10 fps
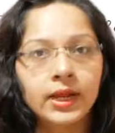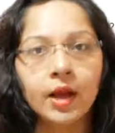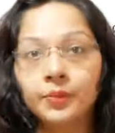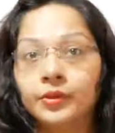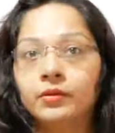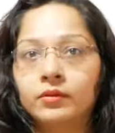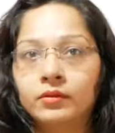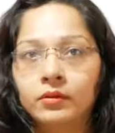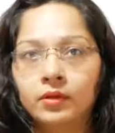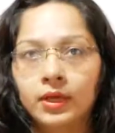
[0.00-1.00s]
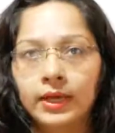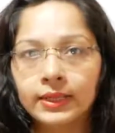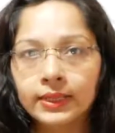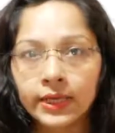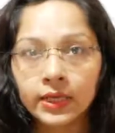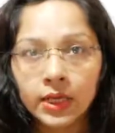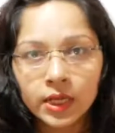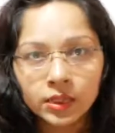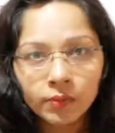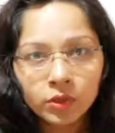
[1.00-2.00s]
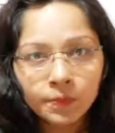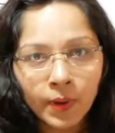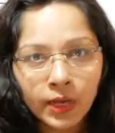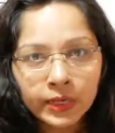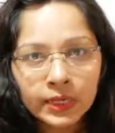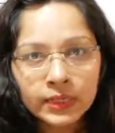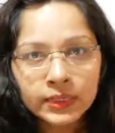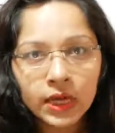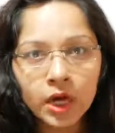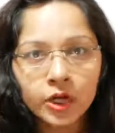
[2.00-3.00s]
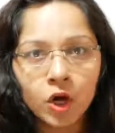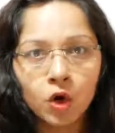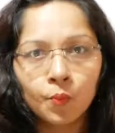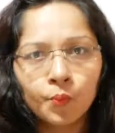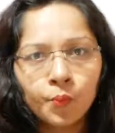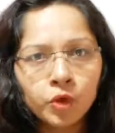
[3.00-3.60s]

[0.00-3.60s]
it happens, then suppose particles are now